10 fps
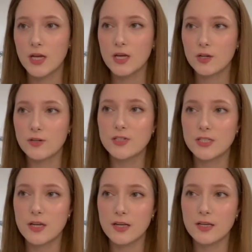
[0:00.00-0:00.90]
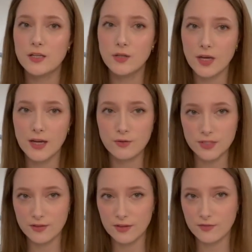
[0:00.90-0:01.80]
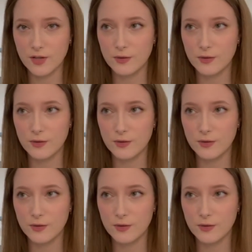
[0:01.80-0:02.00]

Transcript: countries like UK or South Africa,